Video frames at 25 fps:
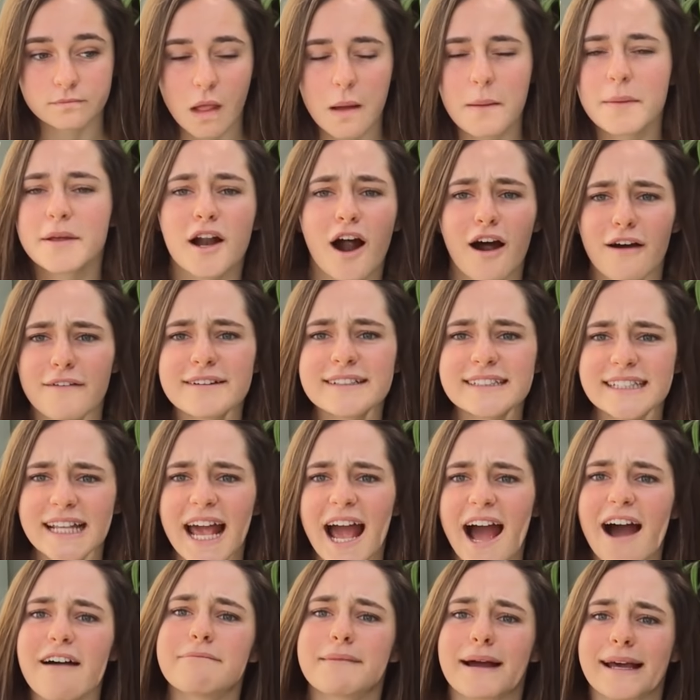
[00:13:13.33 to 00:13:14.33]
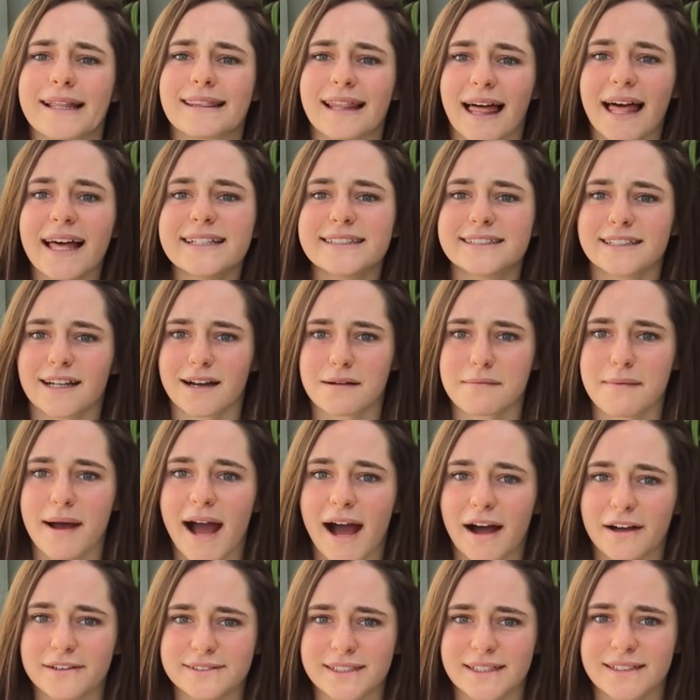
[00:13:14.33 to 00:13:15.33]
I mean, obviously I have my lights on in my
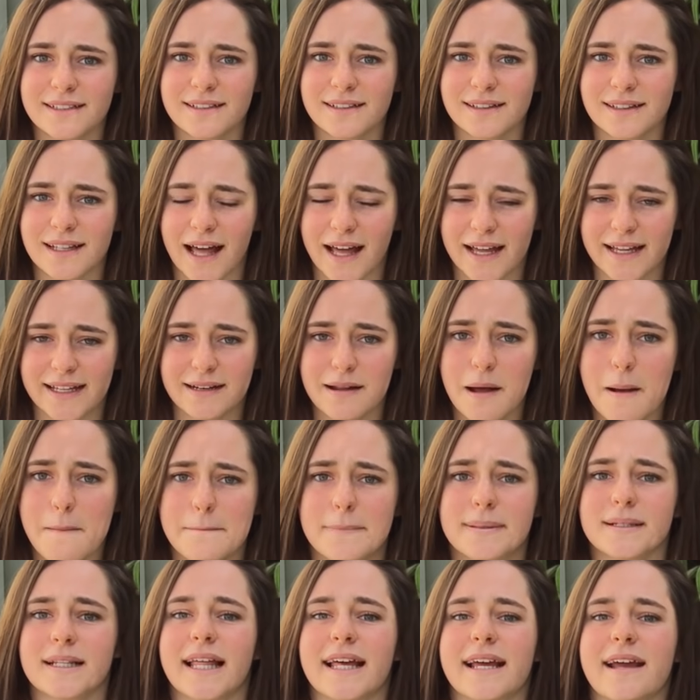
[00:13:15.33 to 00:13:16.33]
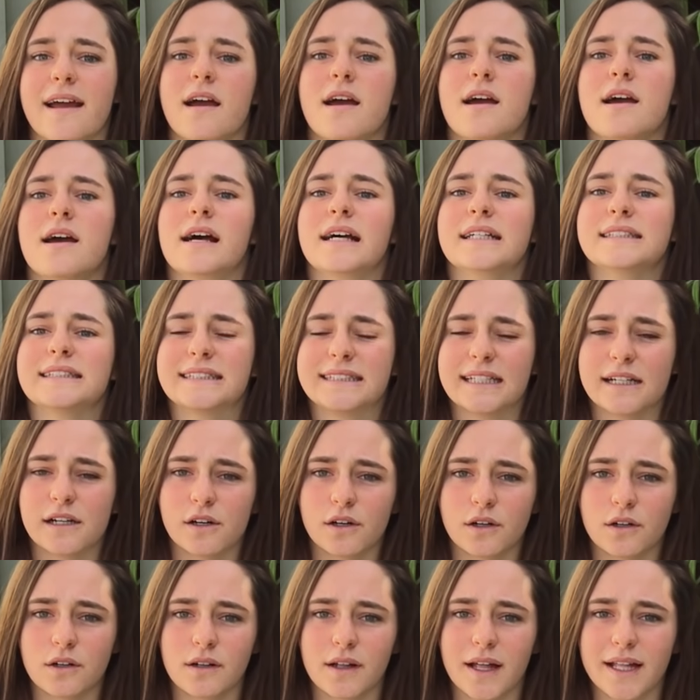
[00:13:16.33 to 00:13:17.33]
house at night, but like,
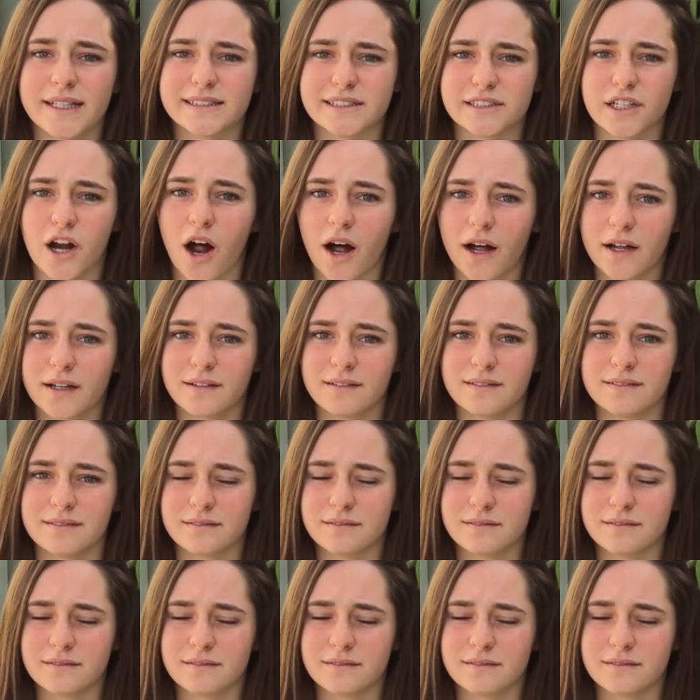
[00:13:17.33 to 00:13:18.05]
still, it's not,